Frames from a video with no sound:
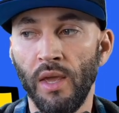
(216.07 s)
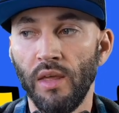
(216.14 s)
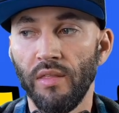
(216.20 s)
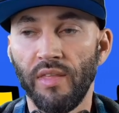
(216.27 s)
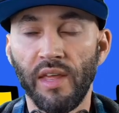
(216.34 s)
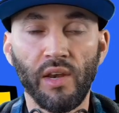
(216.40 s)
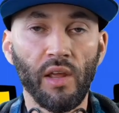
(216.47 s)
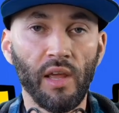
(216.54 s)

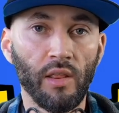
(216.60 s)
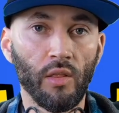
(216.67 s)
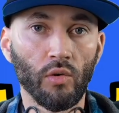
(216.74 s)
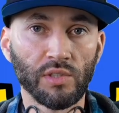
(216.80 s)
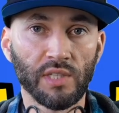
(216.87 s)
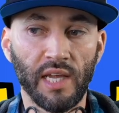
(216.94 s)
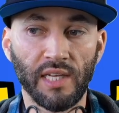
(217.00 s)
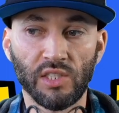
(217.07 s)
Then in
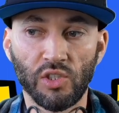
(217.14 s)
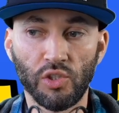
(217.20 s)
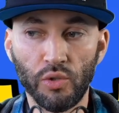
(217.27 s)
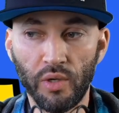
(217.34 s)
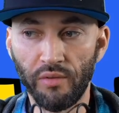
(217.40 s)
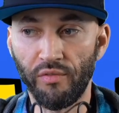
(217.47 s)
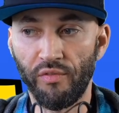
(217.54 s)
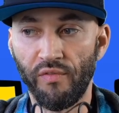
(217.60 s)
those cases you
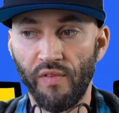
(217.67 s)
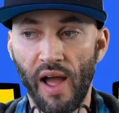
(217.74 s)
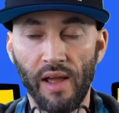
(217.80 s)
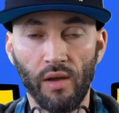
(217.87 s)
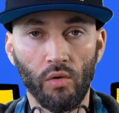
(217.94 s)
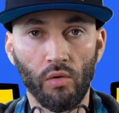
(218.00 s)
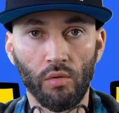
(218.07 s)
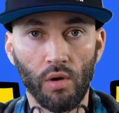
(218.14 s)
can
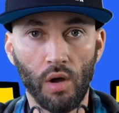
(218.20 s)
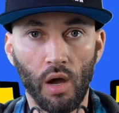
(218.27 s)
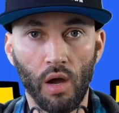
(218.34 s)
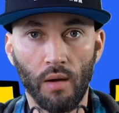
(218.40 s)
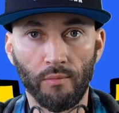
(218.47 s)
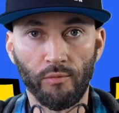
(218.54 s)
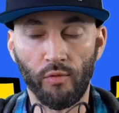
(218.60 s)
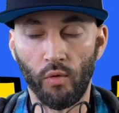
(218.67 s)
file
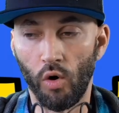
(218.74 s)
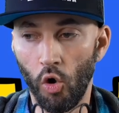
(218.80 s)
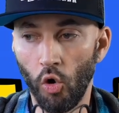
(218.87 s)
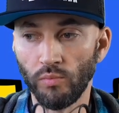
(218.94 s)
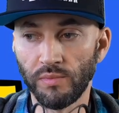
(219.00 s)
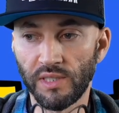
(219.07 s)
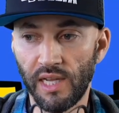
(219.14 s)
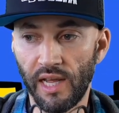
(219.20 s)
for
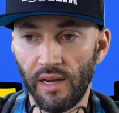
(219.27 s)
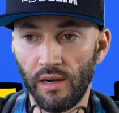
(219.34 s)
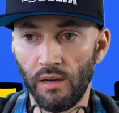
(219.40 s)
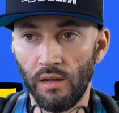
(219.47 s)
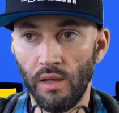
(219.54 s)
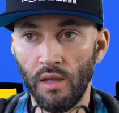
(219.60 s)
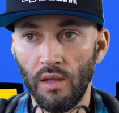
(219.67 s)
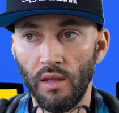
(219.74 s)
homestead,
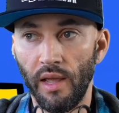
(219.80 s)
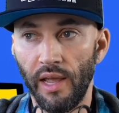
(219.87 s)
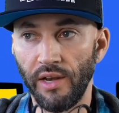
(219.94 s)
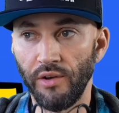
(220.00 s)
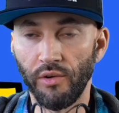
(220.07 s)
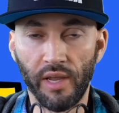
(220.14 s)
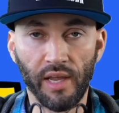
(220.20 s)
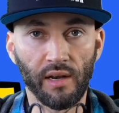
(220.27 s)
and
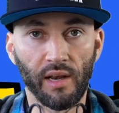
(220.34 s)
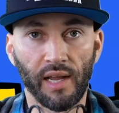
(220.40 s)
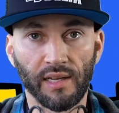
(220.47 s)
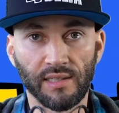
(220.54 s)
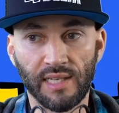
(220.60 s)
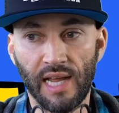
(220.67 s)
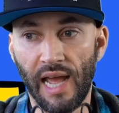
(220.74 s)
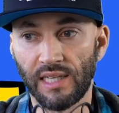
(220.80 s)
you'll get like a
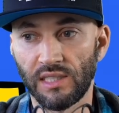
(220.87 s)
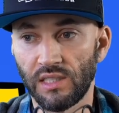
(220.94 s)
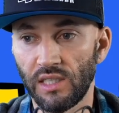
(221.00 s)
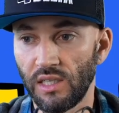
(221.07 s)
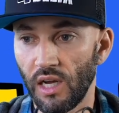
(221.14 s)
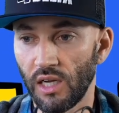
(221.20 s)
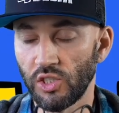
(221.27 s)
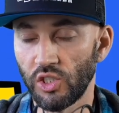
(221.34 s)
tax
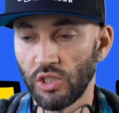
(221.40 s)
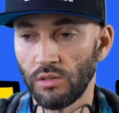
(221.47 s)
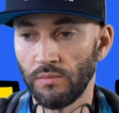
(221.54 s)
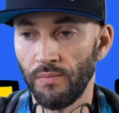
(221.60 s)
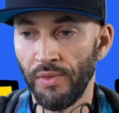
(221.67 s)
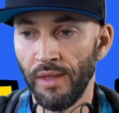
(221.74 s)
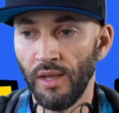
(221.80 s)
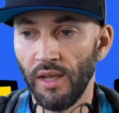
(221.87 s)
deduction.
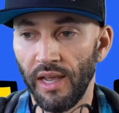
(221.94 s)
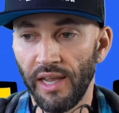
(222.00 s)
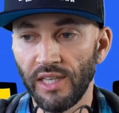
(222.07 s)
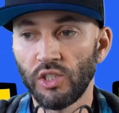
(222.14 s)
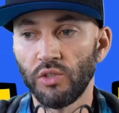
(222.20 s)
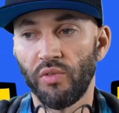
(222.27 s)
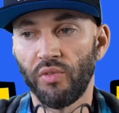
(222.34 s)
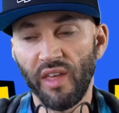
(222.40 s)
It gets
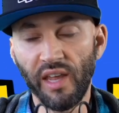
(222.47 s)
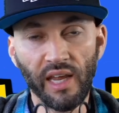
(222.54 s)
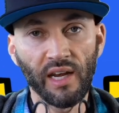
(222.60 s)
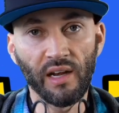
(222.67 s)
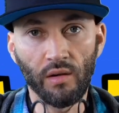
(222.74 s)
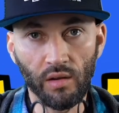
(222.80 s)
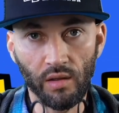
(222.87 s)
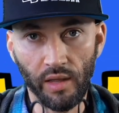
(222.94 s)
you
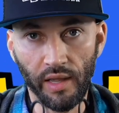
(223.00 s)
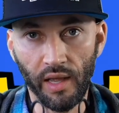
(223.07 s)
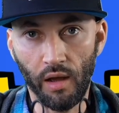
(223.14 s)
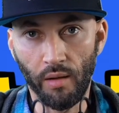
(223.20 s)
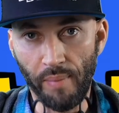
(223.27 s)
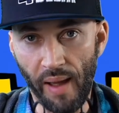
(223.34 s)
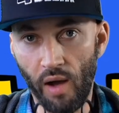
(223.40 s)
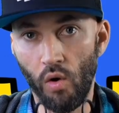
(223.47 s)
thinking
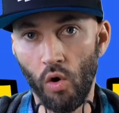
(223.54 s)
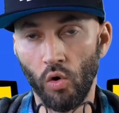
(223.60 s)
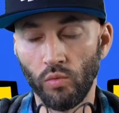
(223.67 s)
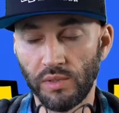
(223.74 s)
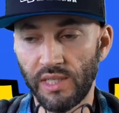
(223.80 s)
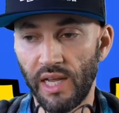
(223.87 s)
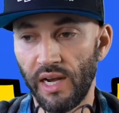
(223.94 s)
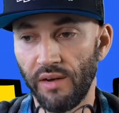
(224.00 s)
about
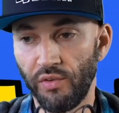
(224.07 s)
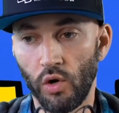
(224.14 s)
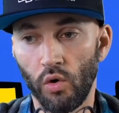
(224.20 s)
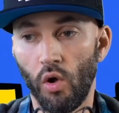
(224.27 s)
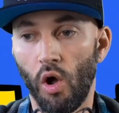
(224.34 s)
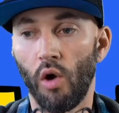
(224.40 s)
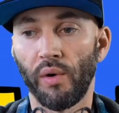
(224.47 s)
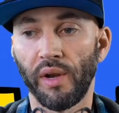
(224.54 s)
homestead if you don't
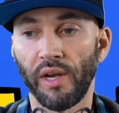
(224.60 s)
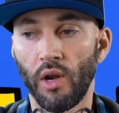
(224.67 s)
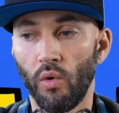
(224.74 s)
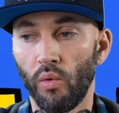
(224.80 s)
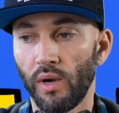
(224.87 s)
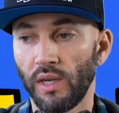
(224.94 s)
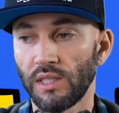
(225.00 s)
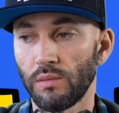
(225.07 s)
already know
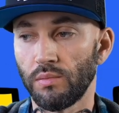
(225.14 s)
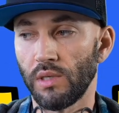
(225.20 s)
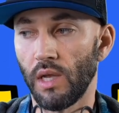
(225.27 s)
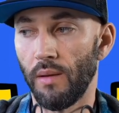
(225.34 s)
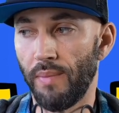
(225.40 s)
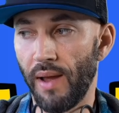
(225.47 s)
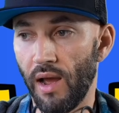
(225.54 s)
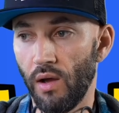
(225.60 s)
what it's
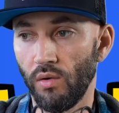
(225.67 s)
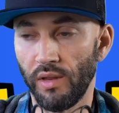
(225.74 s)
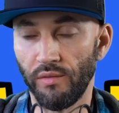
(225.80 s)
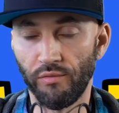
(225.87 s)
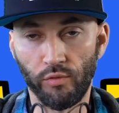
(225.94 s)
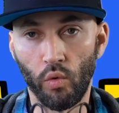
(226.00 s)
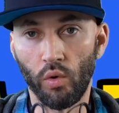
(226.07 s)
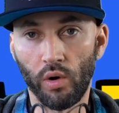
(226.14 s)
about in
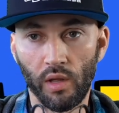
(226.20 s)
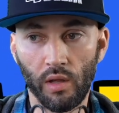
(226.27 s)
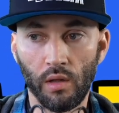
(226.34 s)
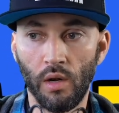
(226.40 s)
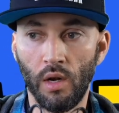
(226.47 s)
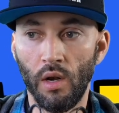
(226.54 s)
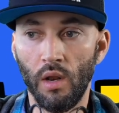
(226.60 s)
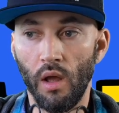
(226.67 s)
Florida.
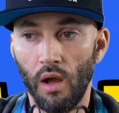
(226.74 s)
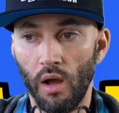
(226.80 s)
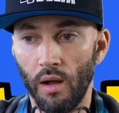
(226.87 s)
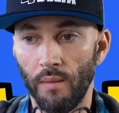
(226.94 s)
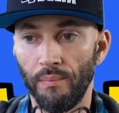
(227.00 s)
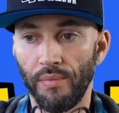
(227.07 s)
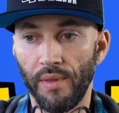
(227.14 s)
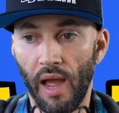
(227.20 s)

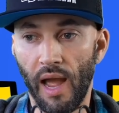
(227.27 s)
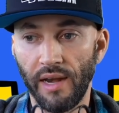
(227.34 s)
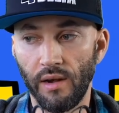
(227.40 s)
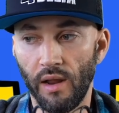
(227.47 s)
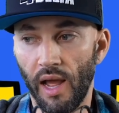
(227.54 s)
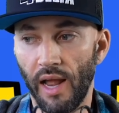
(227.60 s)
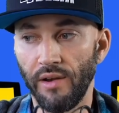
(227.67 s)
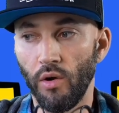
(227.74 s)

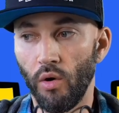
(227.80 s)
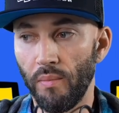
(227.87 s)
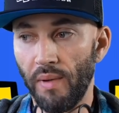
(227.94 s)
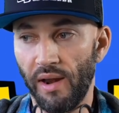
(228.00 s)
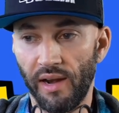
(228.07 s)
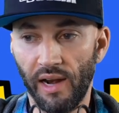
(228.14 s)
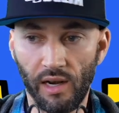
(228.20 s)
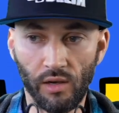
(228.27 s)
I know
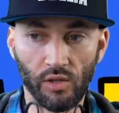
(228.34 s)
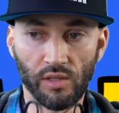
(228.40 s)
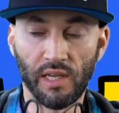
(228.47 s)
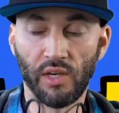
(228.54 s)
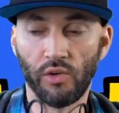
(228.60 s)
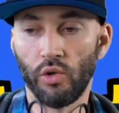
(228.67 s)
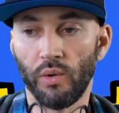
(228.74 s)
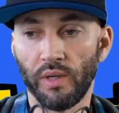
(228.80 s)
about it. I looked
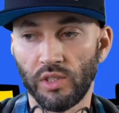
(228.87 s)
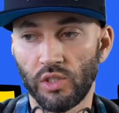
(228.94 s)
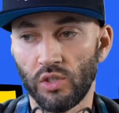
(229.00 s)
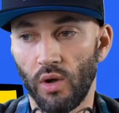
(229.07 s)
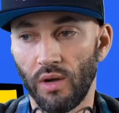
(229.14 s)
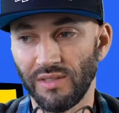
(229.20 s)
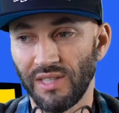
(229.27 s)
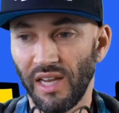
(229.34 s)
into it, so
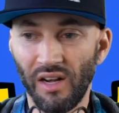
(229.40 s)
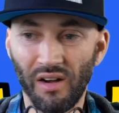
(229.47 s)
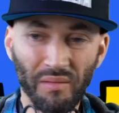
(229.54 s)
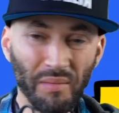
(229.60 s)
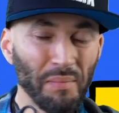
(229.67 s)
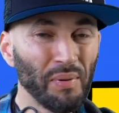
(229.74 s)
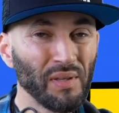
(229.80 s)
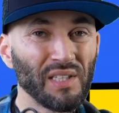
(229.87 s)
I was like, let me
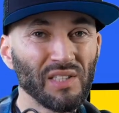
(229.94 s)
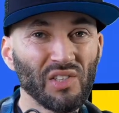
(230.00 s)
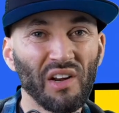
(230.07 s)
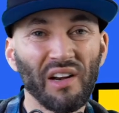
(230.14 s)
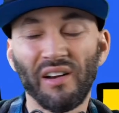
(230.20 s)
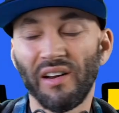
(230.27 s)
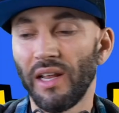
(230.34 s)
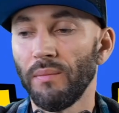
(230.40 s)
put this on
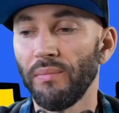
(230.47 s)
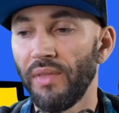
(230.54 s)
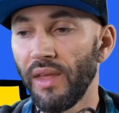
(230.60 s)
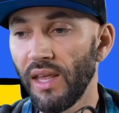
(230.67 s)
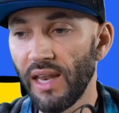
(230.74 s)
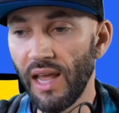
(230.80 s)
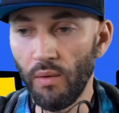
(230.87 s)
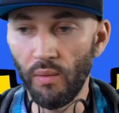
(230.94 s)
here, get them thinking
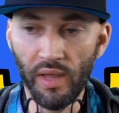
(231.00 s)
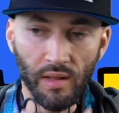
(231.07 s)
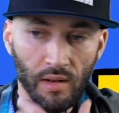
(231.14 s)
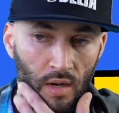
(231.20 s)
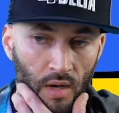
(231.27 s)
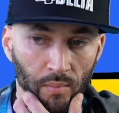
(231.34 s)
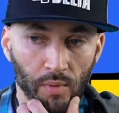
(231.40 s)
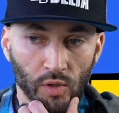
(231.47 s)
that way.
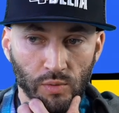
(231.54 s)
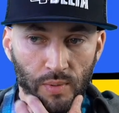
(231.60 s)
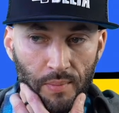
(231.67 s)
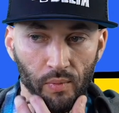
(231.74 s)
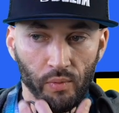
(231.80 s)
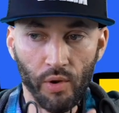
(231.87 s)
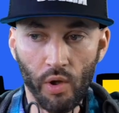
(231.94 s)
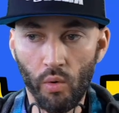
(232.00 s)
Most
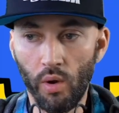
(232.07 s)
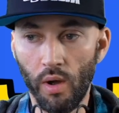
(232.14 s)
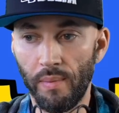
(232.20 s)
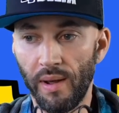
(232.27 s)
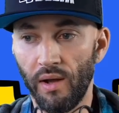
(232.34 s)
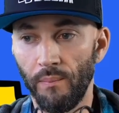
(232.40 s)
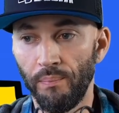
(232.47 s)
people know about